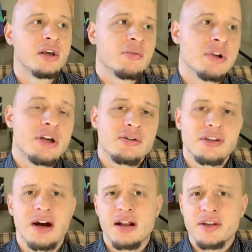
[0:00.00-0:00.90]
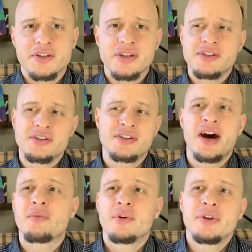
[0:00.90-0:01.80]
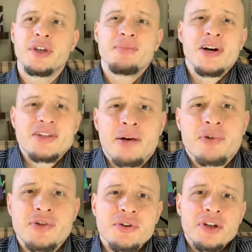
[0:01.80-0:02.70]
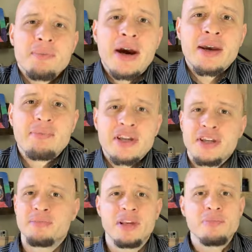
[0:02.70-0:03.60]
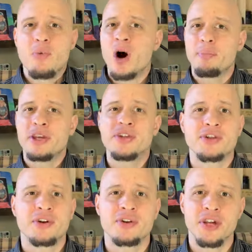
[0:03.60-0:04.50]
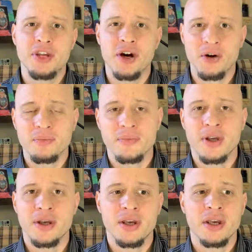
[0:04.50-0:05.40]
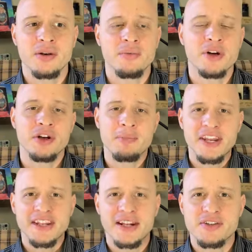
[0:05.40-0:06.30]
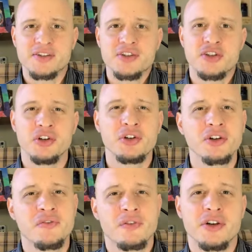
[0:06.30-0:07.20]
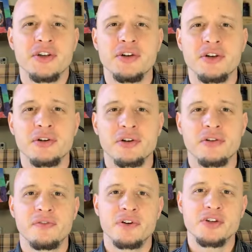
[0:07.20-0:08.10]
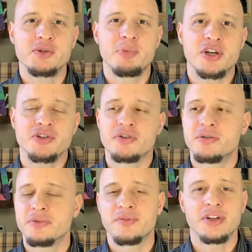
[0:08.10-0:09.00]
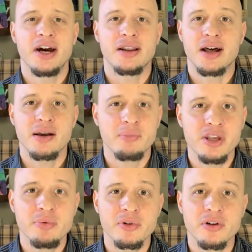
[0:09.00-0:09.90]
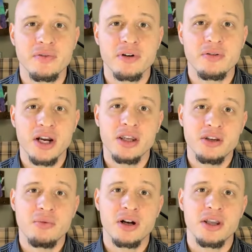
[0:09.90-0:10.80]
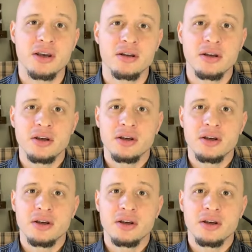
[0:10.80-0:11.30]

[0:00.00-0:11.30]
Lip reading: when it comes to the holiday season, there's not really much opportunity, in my opinion. People want pizza or they don't. And when you're making that decision, you're looking for a deal, you're looking for a special. If you got a lot of people over, right, you wanna get